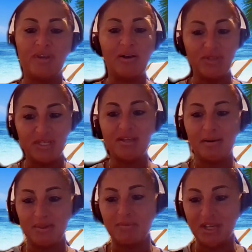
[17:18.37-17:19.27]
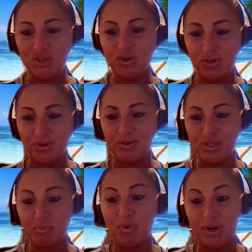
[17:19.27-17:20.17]
now's the time to make sure you're
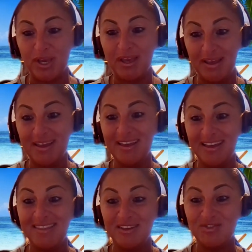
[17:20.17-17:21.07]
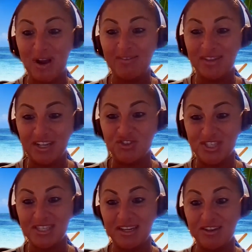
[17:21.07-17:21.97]
supporting the travel
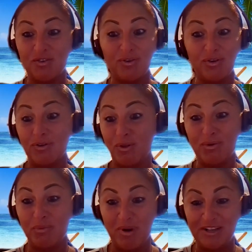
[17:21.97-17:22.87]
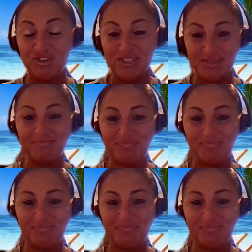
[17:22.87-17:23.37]
agents and your local branches.